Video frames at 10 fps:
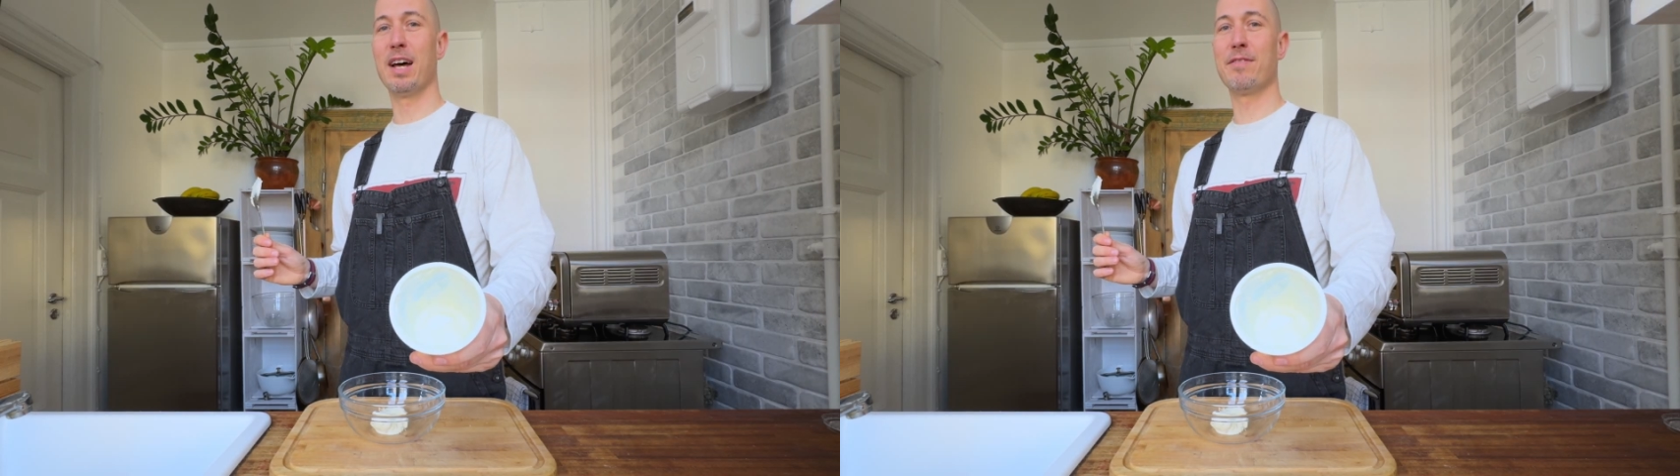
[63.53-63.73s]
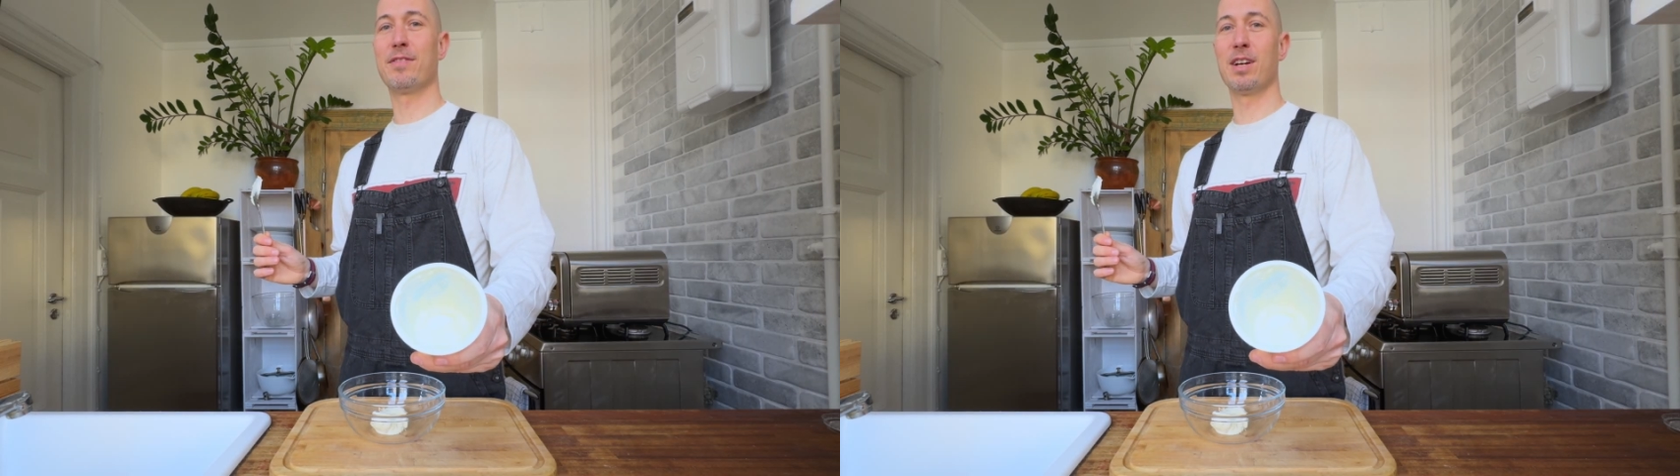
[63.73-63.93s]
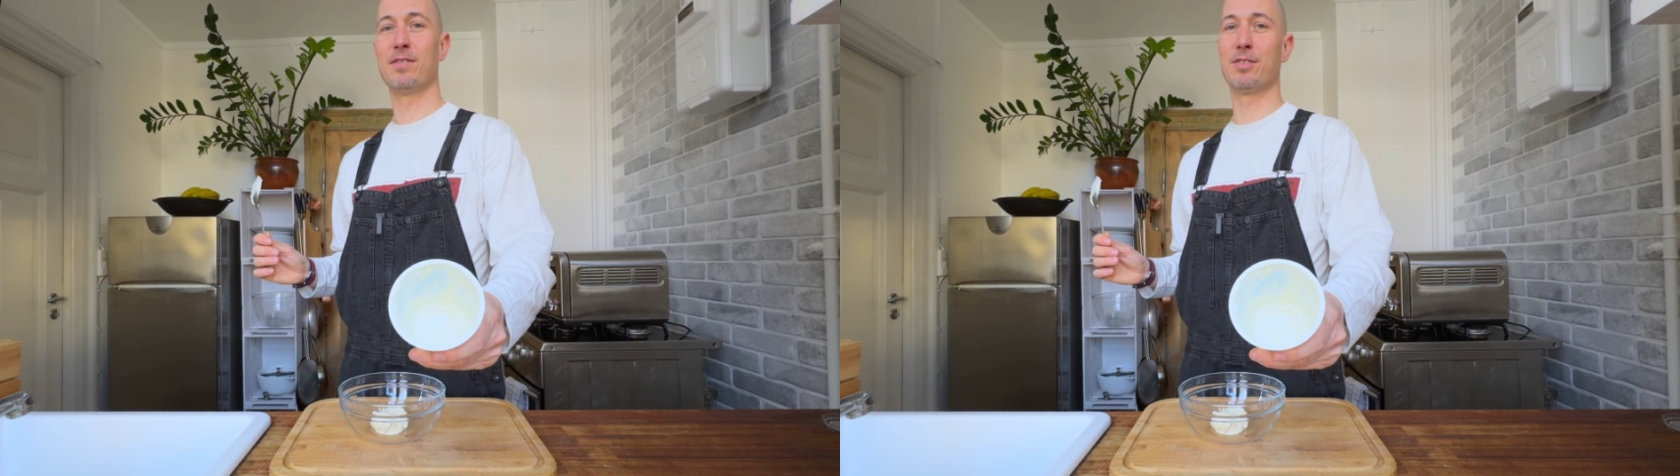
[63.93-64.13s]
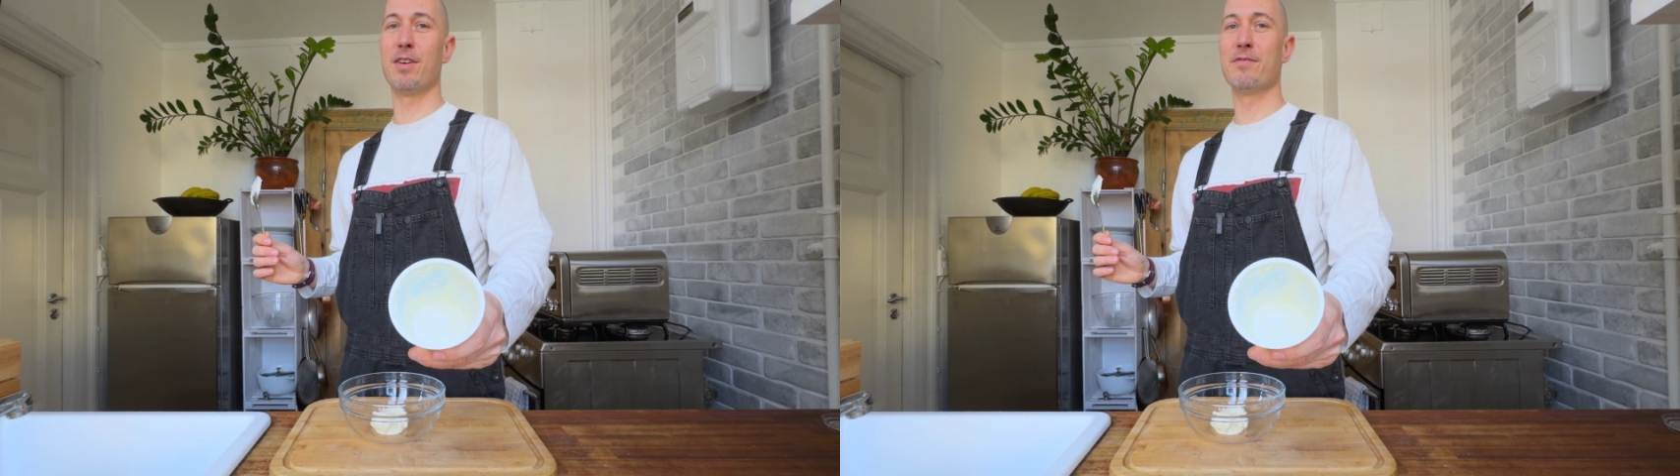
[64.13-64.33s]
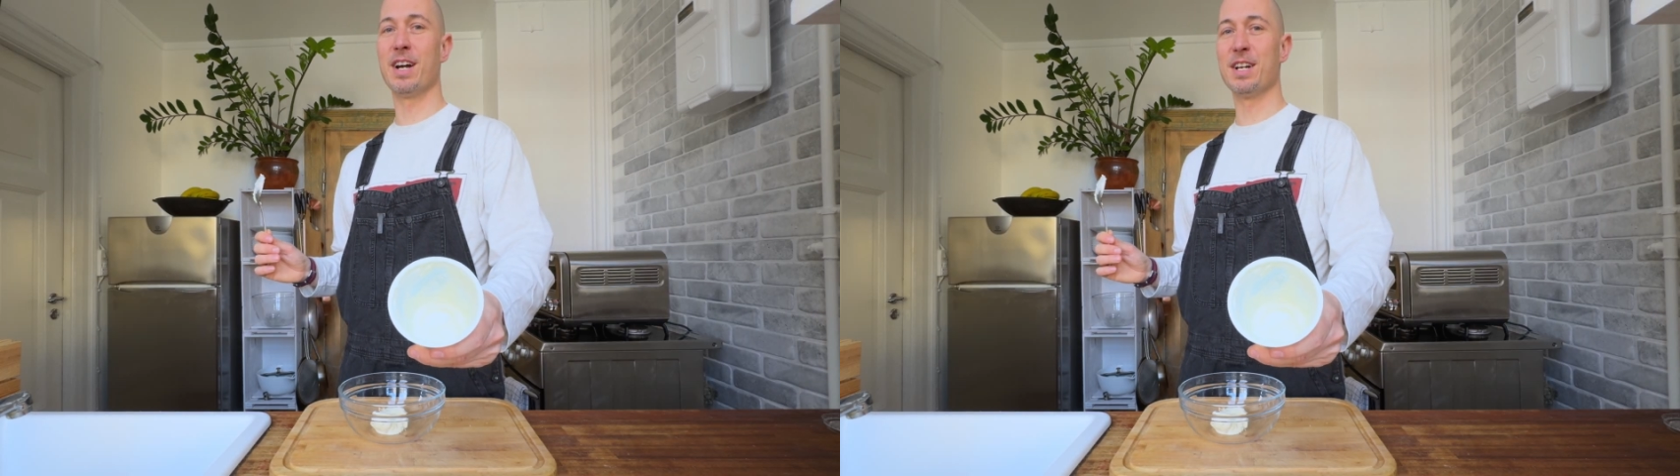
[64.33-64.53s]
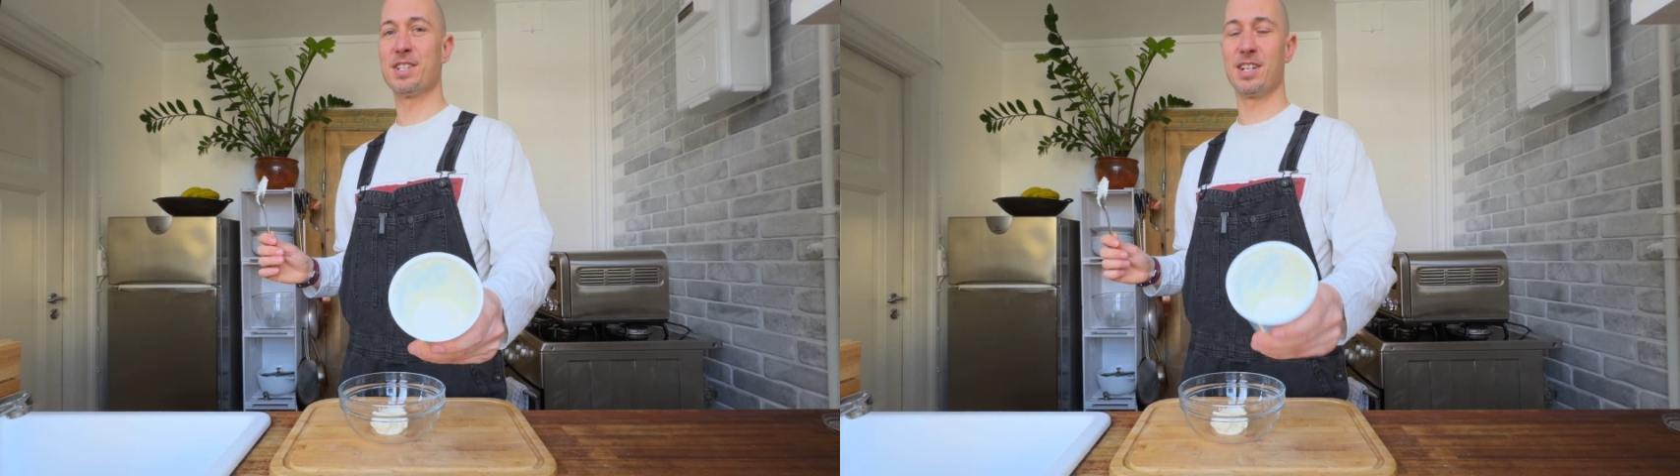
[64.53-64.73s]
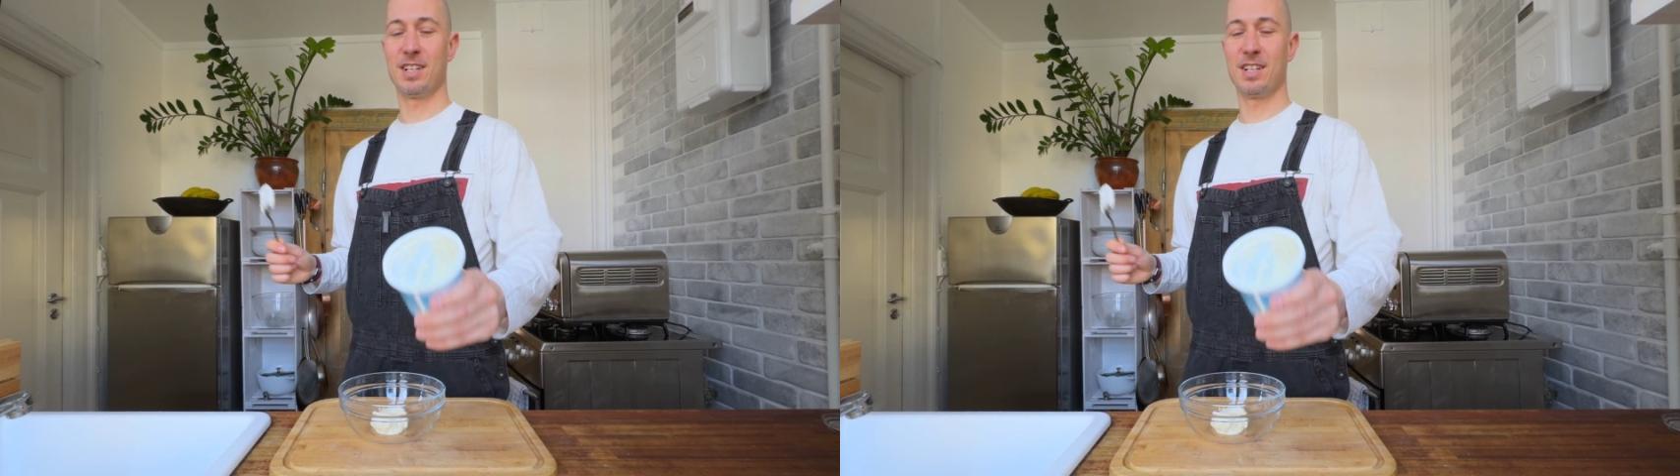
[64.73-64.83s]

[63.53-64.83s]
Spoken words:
left of the creme fraiche.